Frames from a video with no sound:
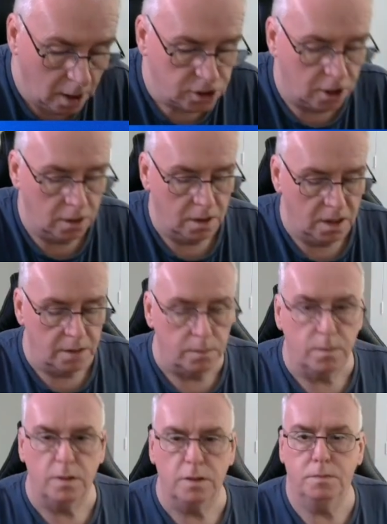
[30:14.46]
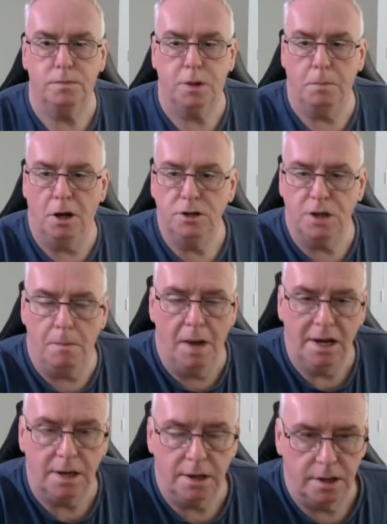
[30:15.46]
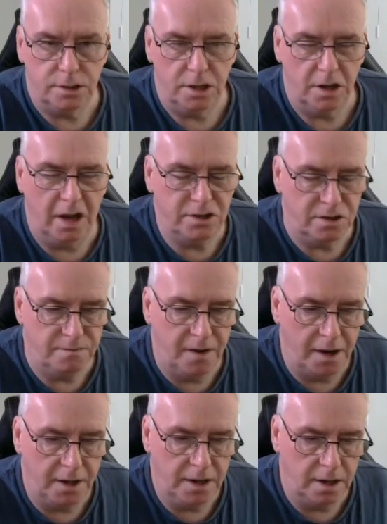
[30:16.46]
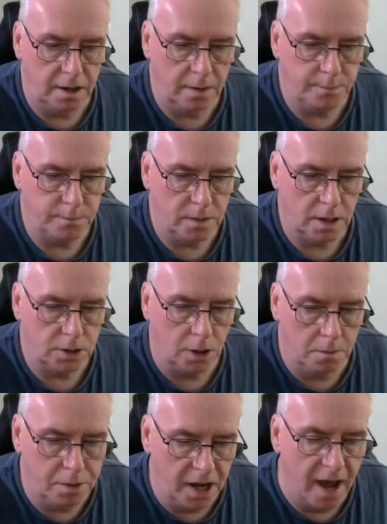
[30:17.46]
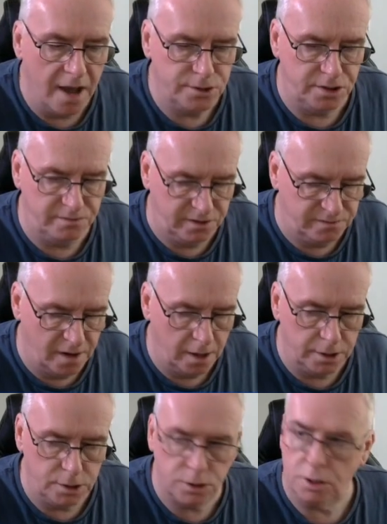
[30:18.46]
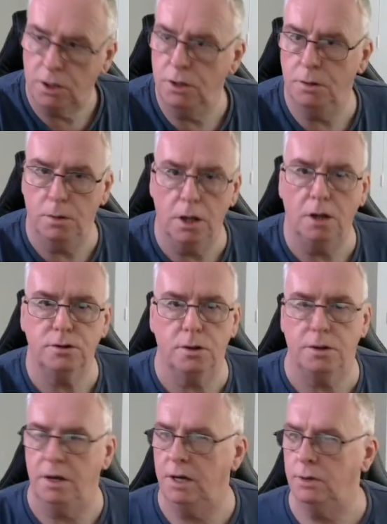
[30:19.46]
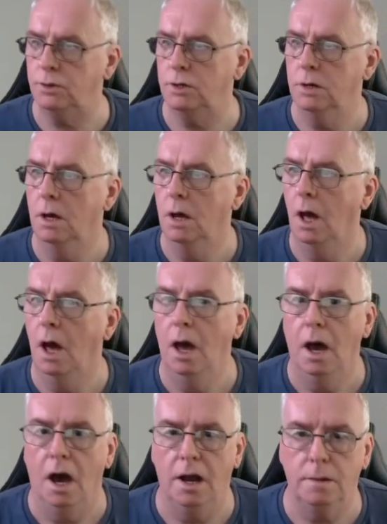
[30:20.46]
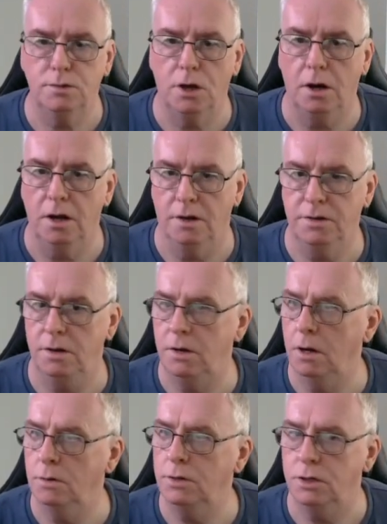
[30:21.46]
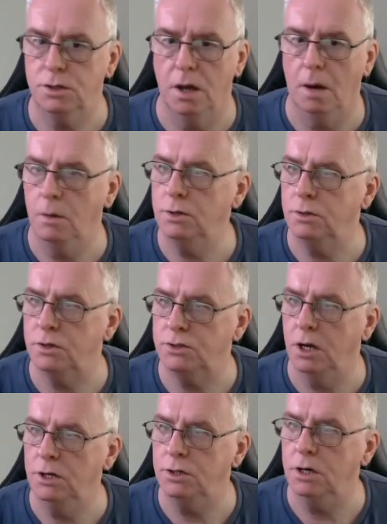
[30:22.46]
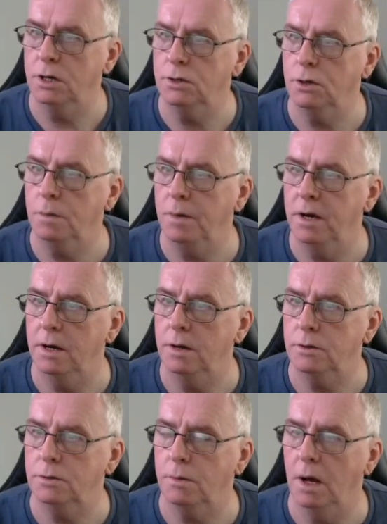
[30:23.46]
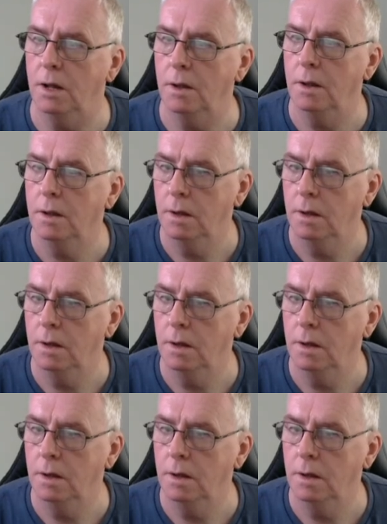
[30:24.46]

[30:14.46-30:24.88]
So the point I'm making is it's a very comprehensive device that can do a lot of things. And I'm sorry I didn't notice that I wasn't changing it up here as well.